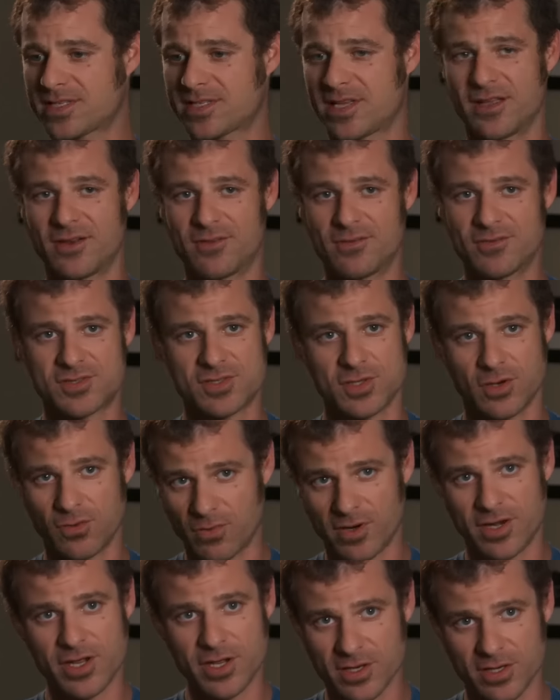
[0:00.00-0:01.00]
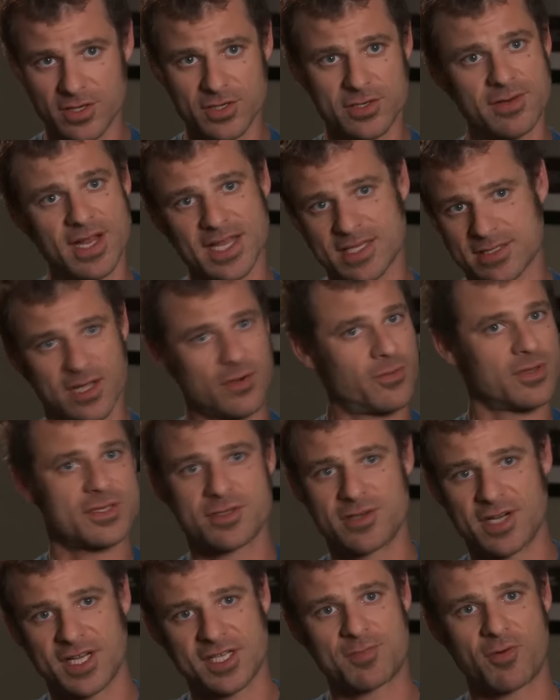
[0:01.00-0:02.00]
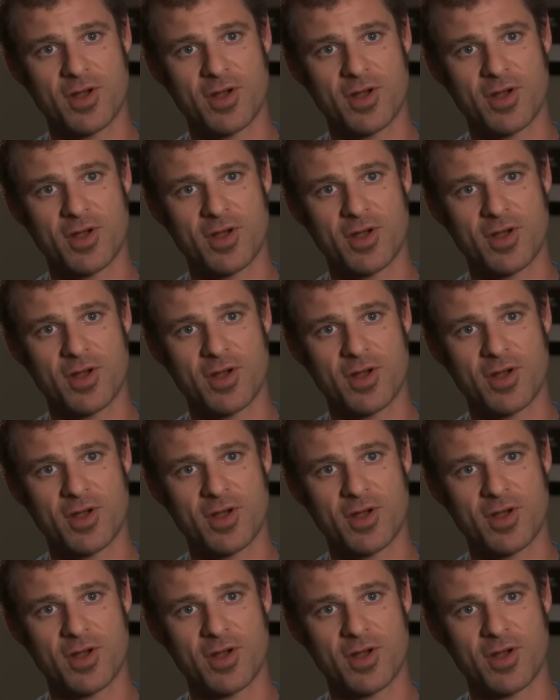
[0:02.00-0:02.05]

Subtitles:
said, so what are you going to do next? What's your next